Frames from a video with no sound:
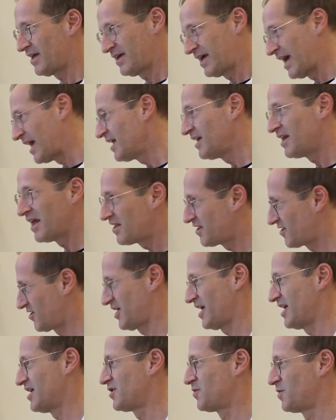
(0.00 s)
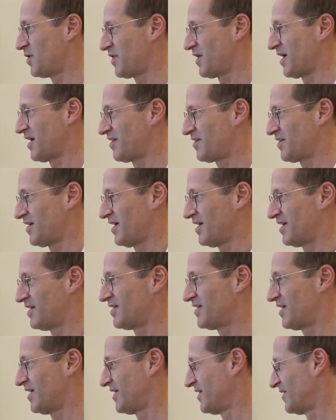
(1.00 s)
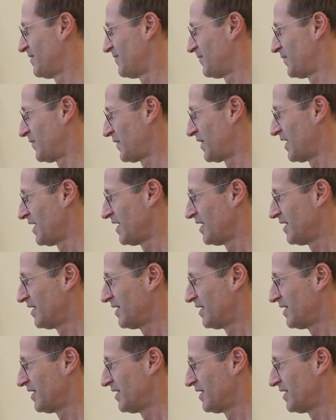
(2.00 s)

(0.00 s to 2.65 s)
get in exchange with us and